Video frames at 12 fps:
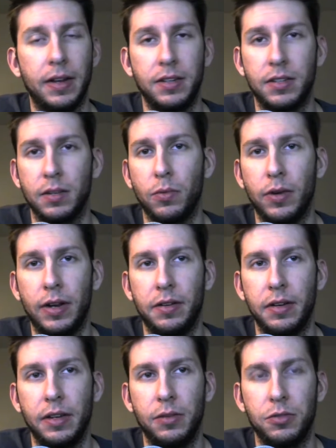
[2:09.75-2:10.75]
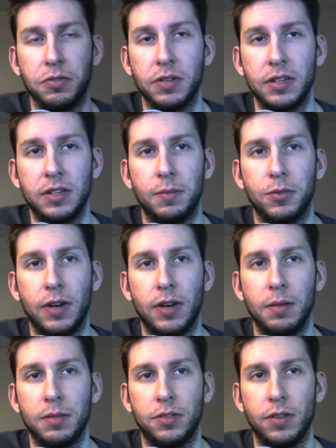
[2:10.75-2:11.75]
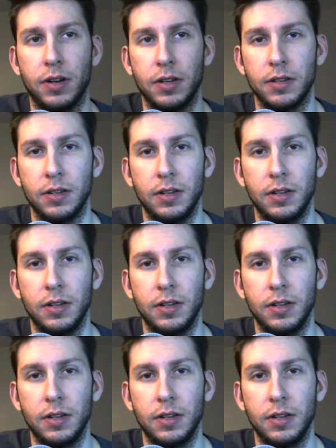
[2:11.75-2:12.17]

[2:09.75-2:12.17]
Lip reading: somewhere, and he was trying to set up traps to try to